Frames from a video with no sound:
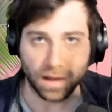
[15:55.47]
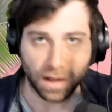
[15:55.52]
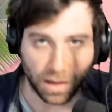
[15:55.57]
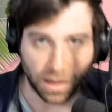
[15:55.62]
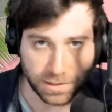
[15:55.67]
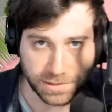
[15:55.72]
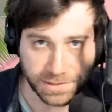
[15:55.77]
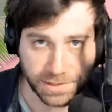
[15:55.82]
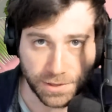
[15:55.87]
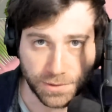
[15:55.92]

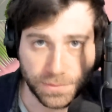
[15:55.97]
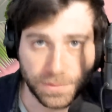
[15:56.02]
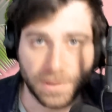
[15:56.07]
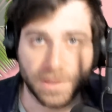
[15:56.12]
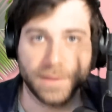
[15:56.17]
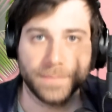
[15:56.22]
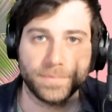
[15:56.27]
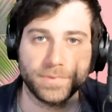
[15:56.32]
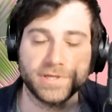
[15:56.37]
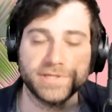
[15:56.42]
Also,
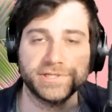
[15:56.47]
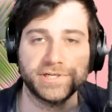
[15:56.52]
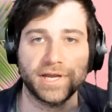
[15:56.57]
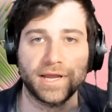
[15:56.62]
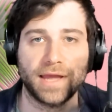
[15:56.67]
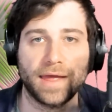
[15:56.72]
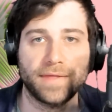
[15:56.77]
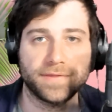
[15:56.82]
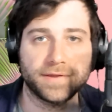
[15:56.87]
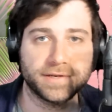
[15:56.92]
please
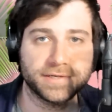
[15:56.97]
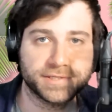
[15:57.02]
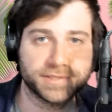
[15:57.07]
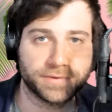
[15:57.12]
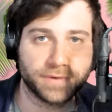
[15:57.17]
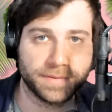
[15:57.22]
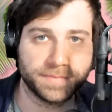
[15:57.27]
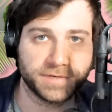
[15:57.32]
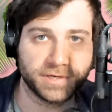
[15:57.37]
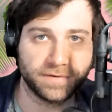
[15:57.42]
check out the
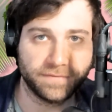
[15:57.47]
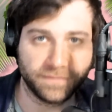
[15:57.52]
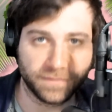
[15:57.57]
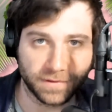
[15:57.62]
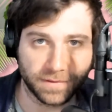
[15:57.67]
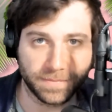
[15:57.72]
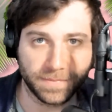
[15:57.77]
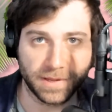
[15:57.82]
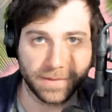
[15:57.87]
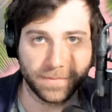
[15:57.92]
description for
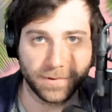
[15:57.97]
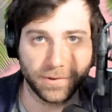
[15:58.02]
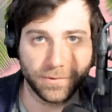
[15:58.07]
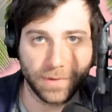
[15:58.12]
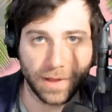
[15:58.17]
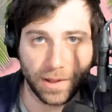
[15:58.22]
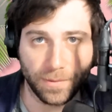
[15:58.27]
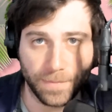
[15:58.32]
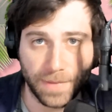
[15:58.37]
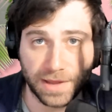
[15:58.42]
the people who
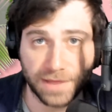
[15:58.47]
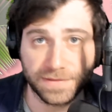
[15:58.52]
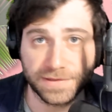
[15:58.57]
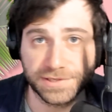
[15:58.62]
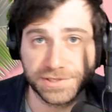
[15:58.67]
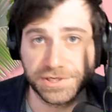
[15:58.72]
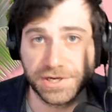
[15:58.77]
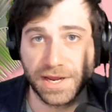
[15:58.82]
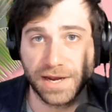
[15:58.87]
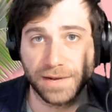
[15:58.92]
help make
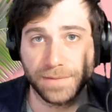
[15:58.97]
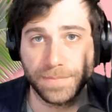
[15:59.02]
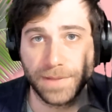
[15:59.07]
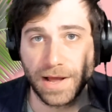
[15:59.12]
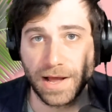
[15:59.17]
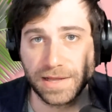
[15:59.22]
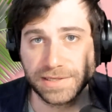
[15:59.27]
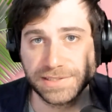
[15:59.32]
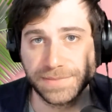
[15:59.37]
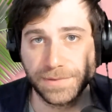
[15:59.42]
this channel
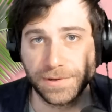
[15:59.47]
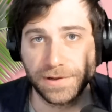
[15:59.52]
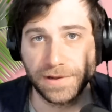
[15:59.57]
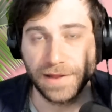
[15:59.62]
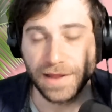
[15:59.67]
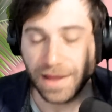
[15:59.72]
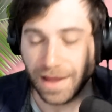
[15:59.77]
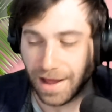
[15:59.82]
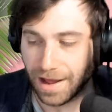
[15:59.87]
possible.